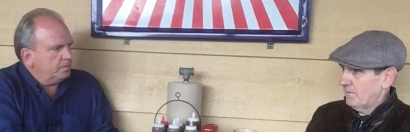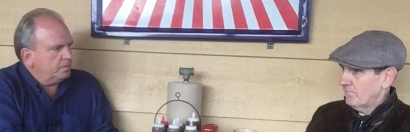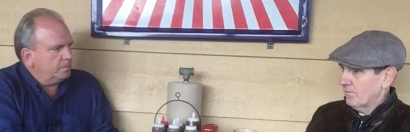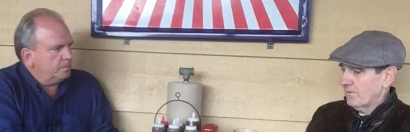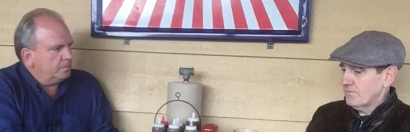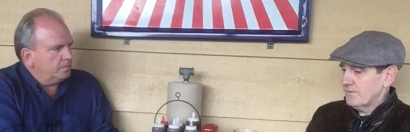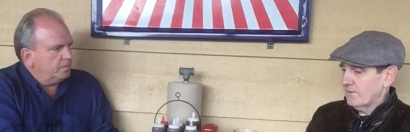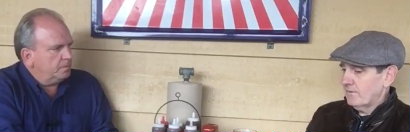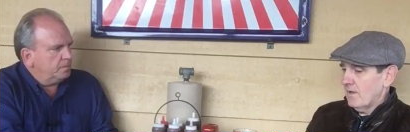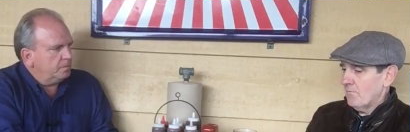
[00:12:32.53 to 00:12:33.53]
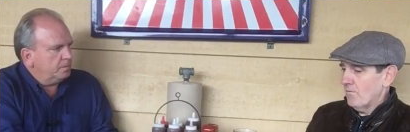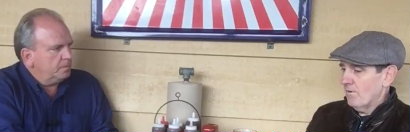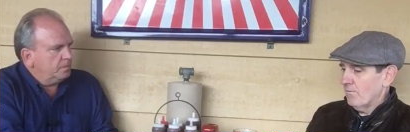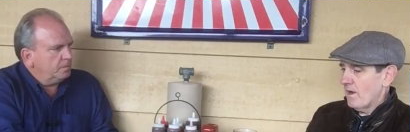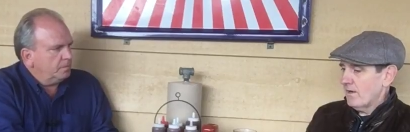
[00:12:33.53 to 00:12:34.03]
Speaker 1: been producing a lot
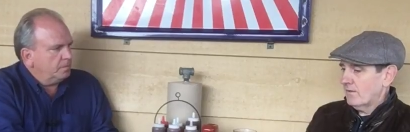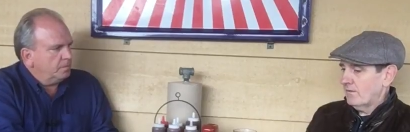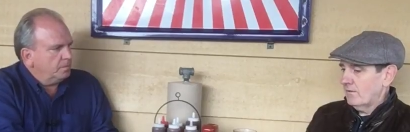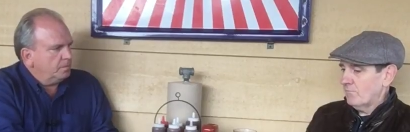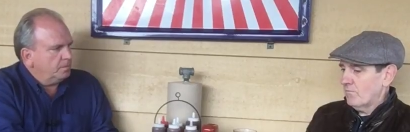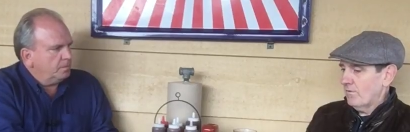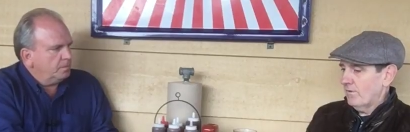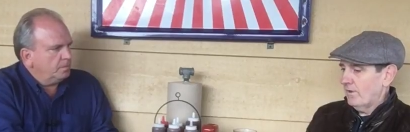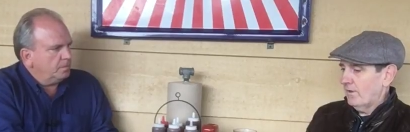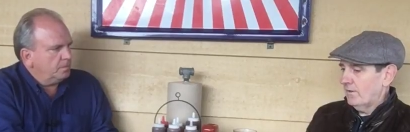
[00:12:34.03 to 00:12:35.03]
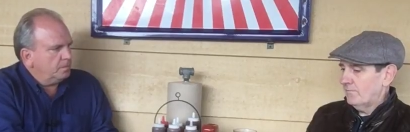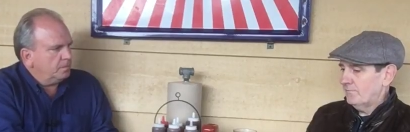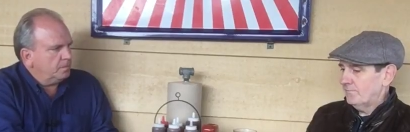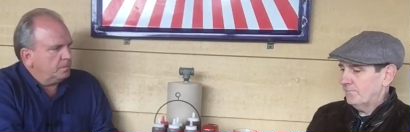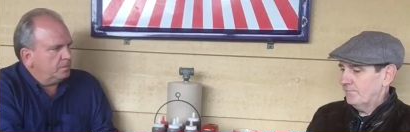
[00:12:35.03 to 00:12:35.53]
more, writing a lot more.
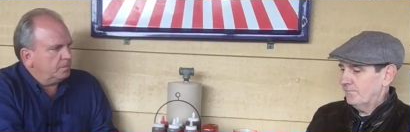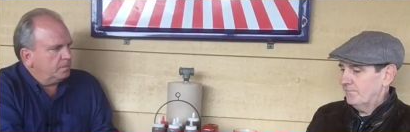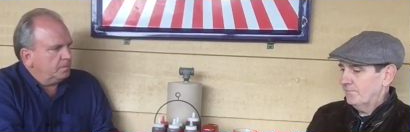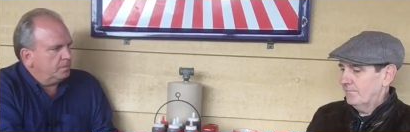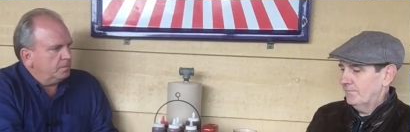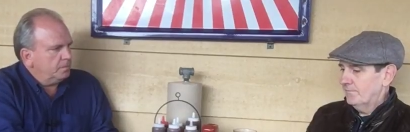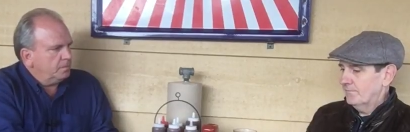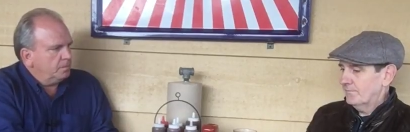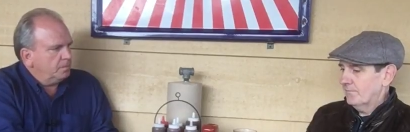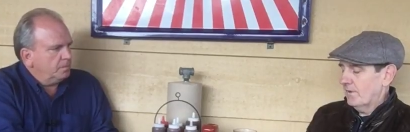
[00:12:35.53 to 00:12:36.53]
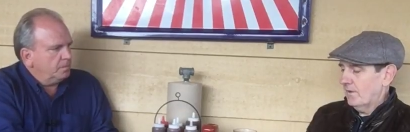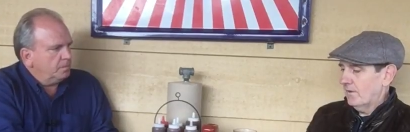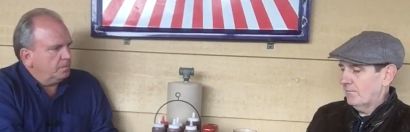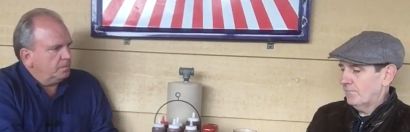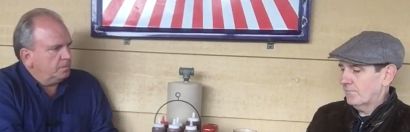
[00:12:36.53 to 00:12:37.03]
Um,
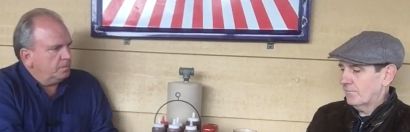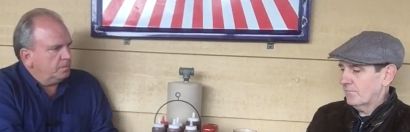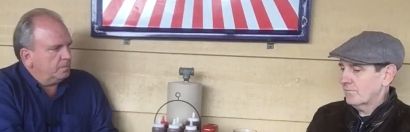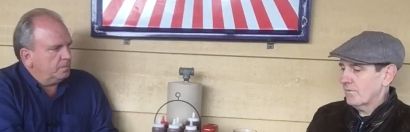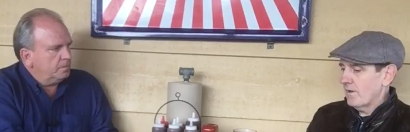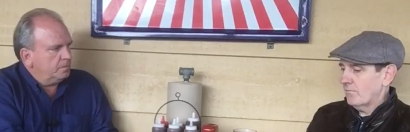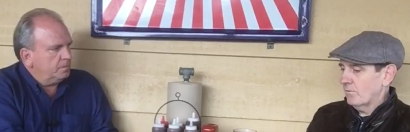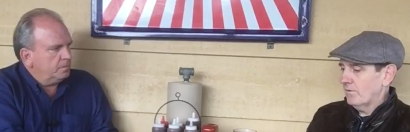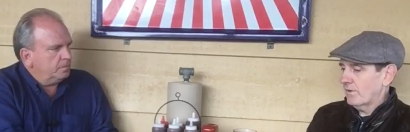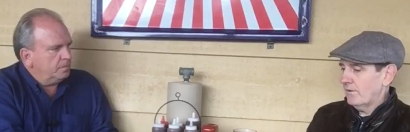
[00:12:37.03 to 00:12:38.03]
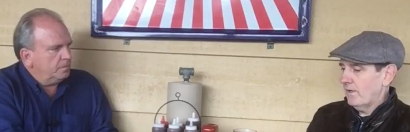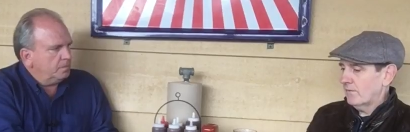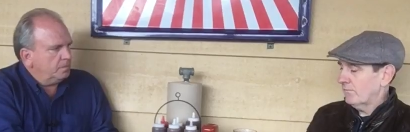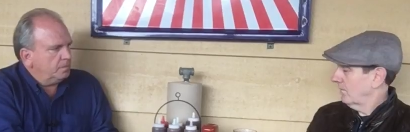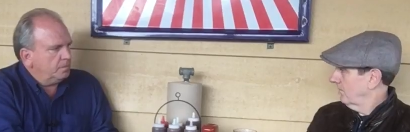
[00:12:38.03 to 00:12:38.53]
um, we're trying, we're looking
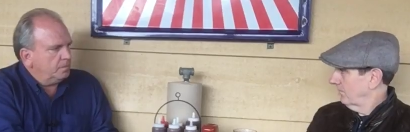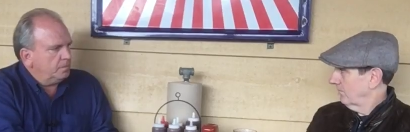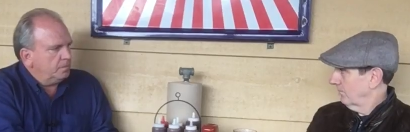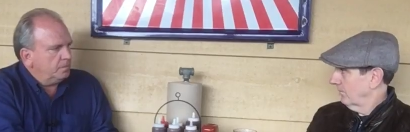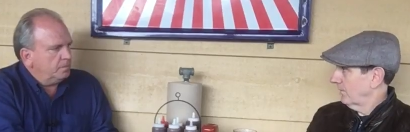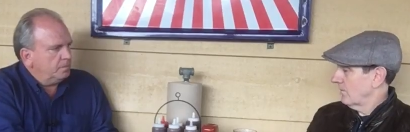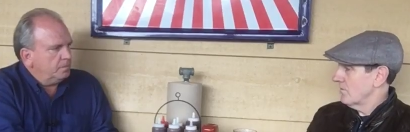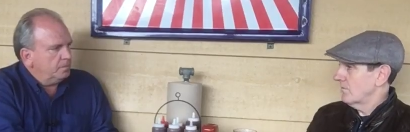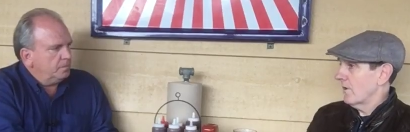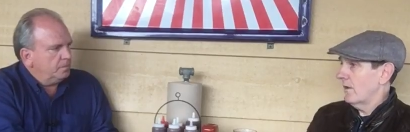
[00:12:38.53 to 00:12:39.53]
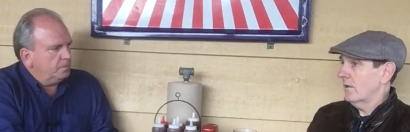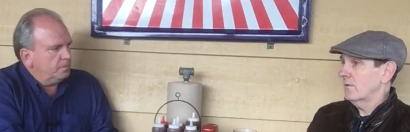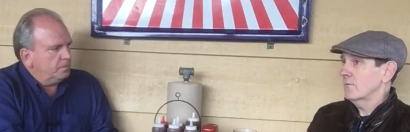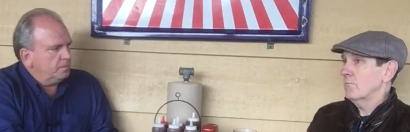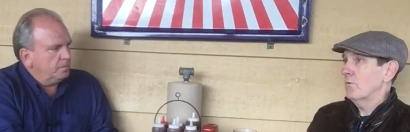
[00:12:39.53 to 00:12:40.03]
at with, with you, trying to
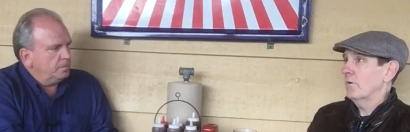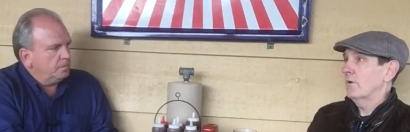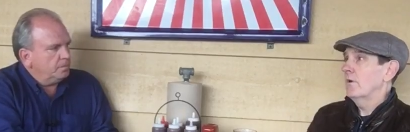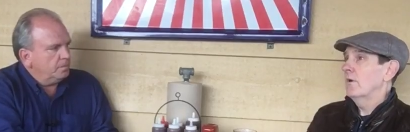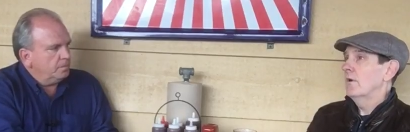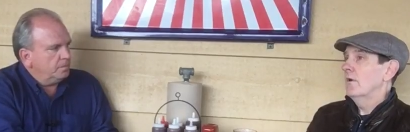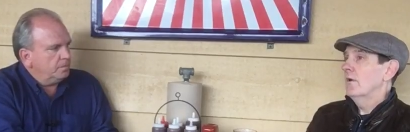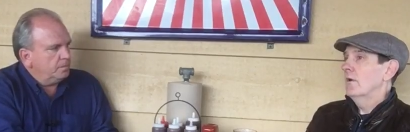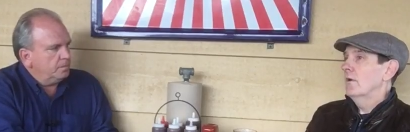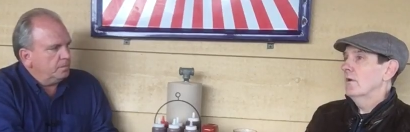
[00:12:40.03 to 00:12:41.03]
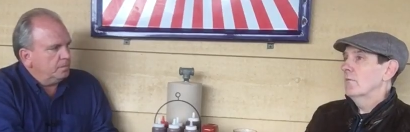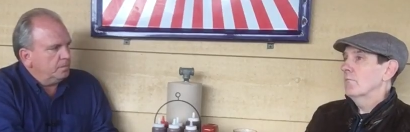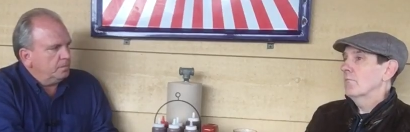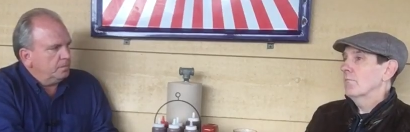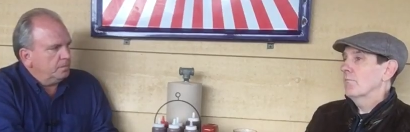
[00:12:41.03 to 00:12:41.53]
get some more
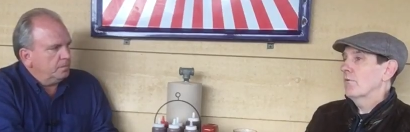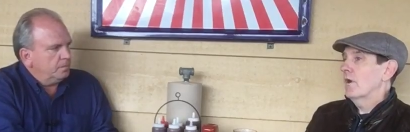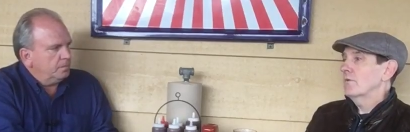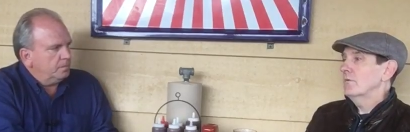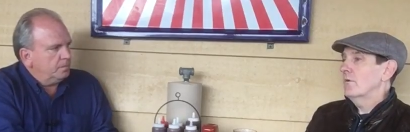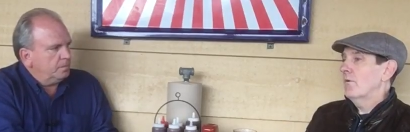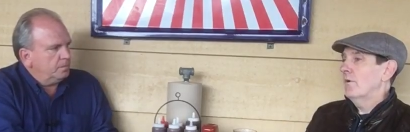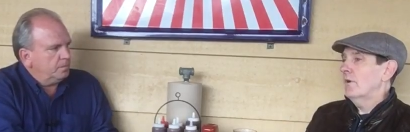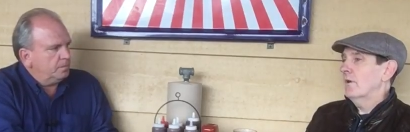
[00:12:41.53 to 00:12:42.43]
production going,